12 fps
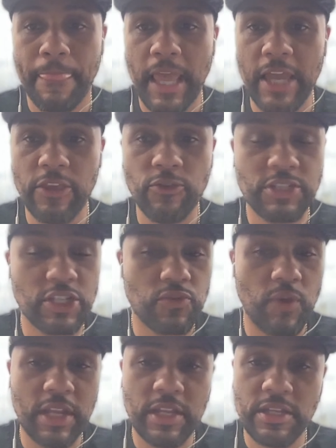and you just
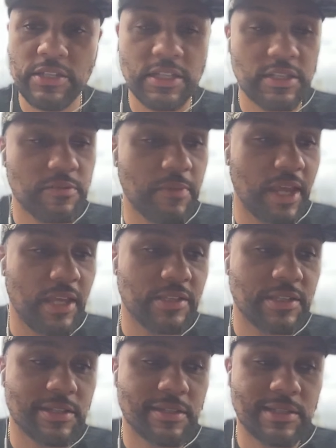ready to just, man,
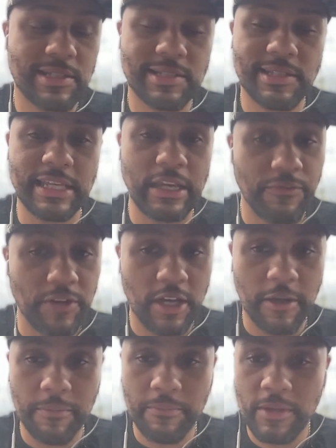just, just give up.